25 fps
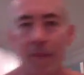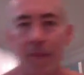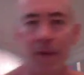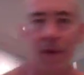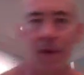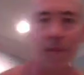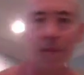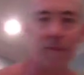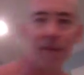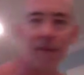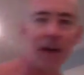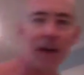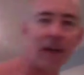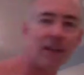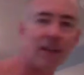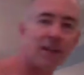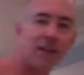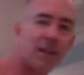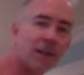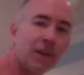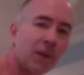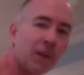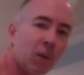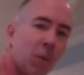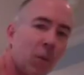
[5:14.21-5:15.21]
effect
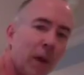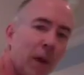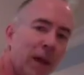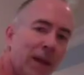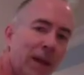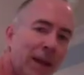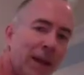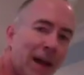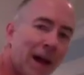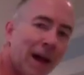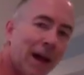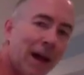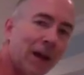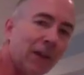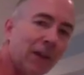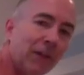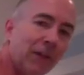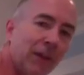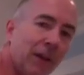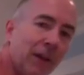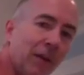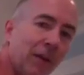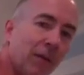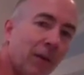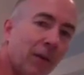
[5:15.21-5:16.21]
that the weight has
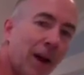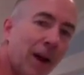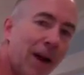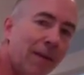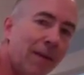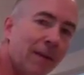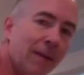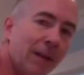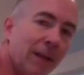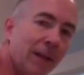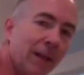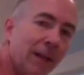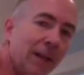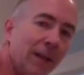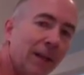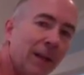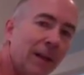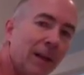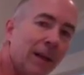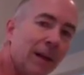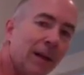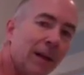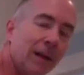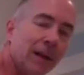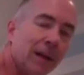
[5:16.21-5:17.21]
and gravity,
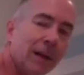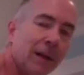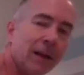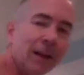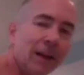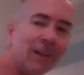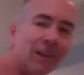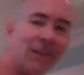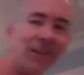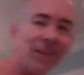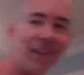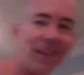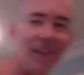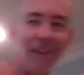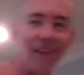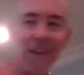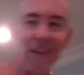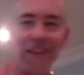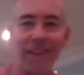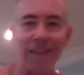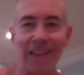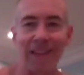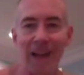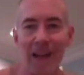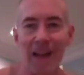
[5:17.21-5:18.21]
it's
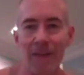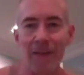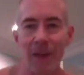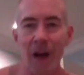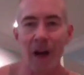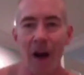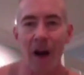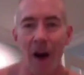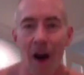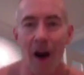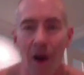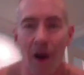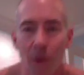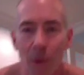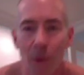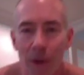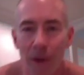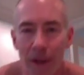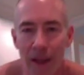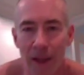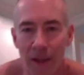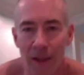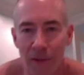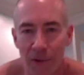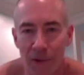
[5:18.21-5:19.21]
kind of an awkward
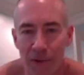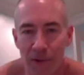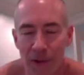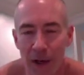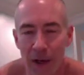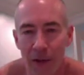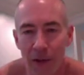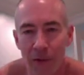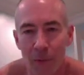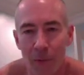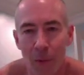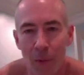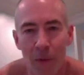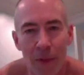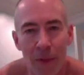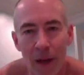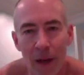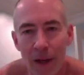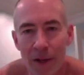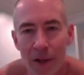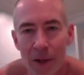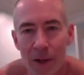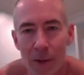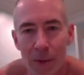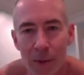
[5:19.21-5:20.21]
exercise, and one that I
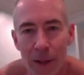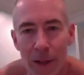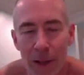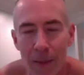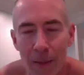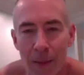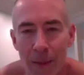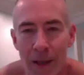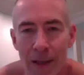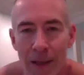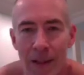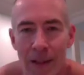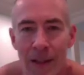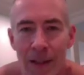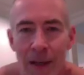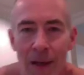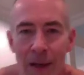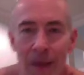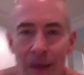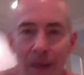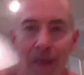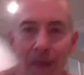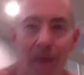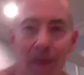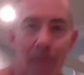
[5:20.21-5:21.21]
don't recommend,
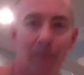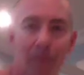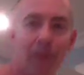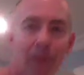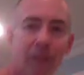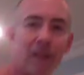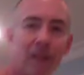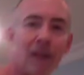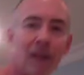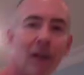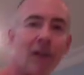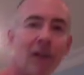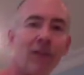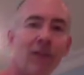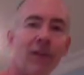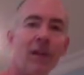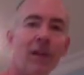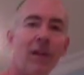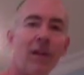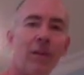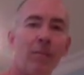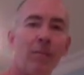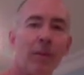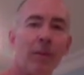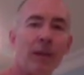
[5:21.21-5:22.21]
because in
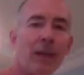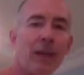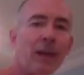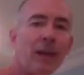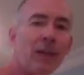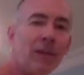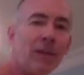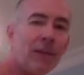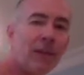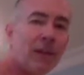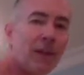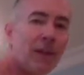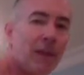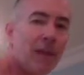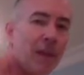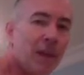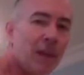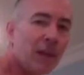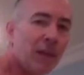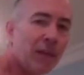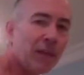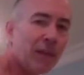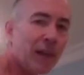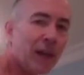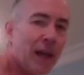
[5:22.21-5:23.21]

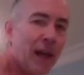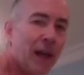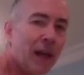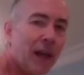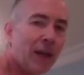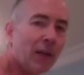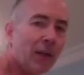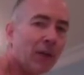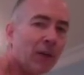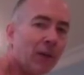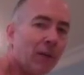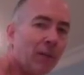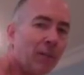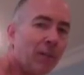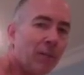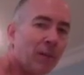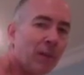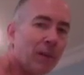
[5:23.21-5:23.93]
this angle,